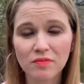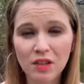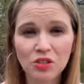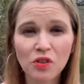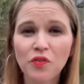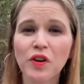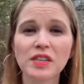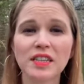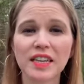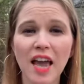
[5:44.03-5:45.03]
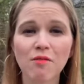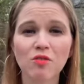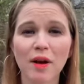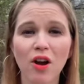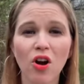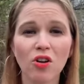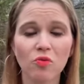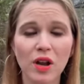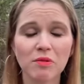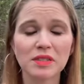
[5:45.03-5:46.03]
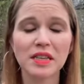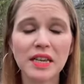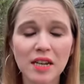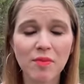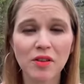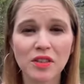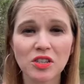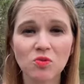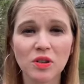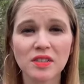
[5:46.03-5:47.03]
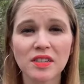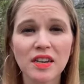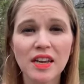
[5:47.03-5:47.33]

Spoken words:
So the phrase that came to my heart when I was thinking about this was